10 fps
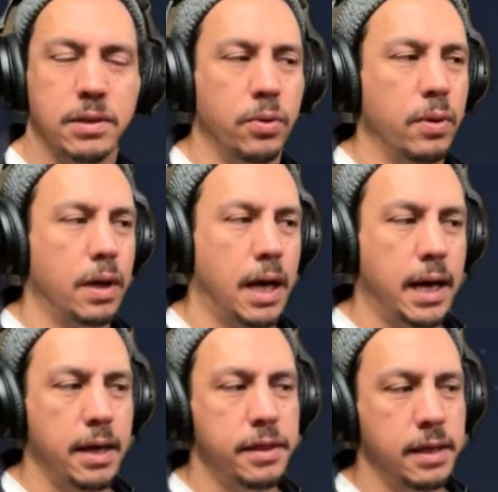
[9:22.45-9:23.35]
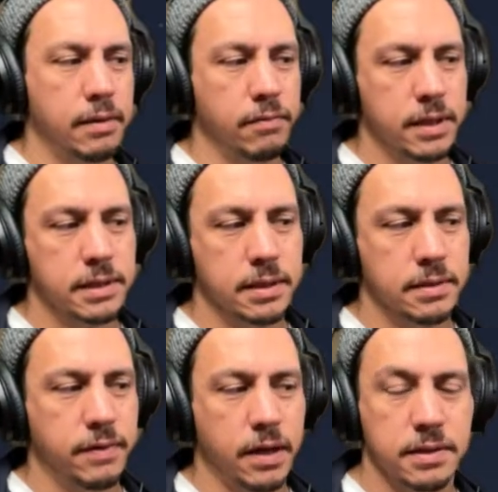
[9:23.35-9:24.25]
So I think of this
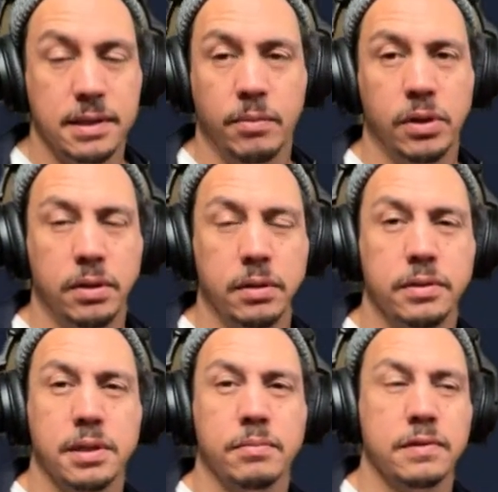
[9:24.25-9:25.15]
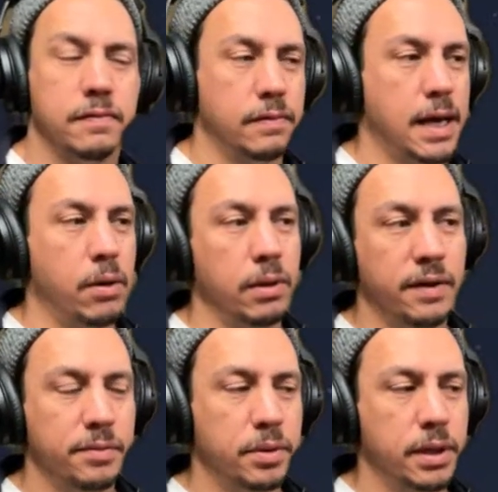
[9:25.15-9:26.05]
as very similar in terms of how
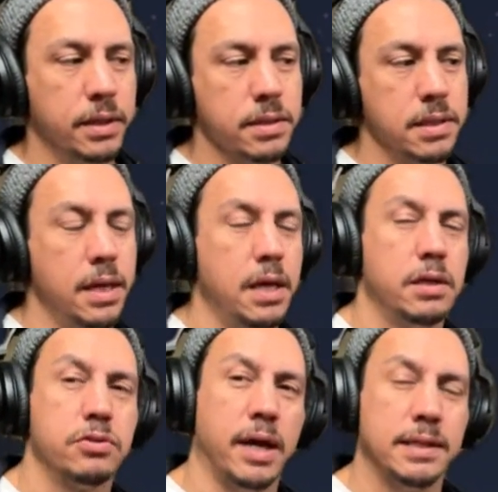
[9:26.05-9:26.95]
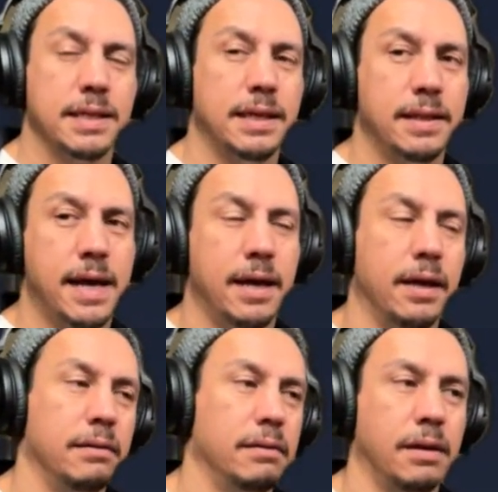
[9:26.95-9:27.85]
Lovable has translated
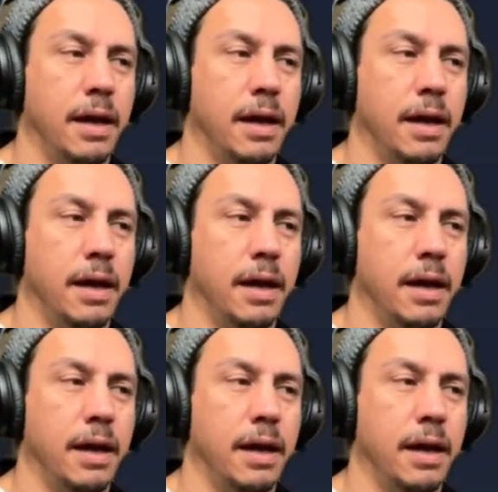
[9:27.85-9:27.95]
that.